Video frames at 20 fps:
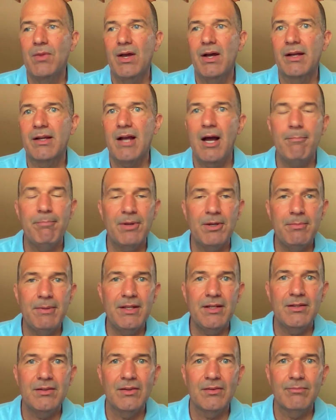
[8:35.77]

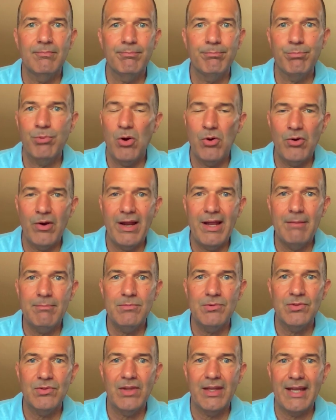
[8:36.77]
accompaniment
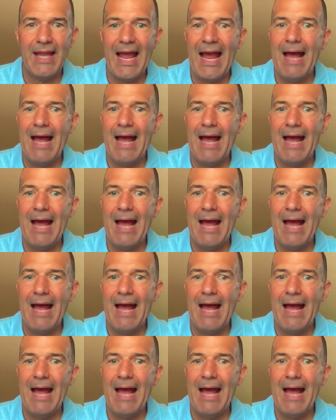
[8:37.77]
programs like